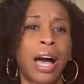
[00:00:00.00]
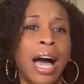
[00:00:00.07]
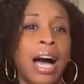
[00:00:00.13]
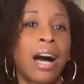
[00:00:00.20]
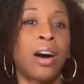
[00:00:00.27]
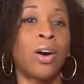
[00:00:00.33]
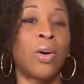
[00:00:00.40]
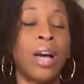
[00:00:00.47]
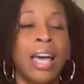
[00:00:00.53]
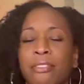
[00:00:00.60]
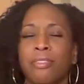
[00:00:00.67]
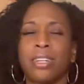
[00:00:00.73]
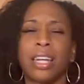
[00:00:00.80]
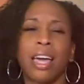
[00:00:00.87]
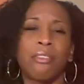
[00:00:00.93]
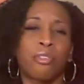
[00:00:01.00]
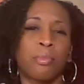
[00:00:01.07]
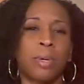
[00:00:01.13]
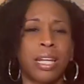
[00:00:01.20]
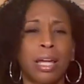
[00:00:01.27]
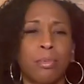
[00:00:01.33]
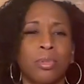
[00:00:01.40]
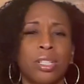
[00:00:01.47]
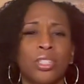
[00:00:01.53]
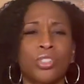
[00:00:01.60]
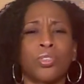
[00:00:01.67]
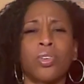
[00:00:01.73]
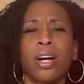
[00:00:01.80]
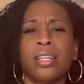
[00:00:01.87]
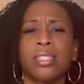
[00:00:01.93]
how they've never been able to
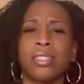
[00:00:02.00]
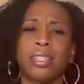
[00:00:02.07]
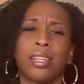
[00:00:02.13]
trust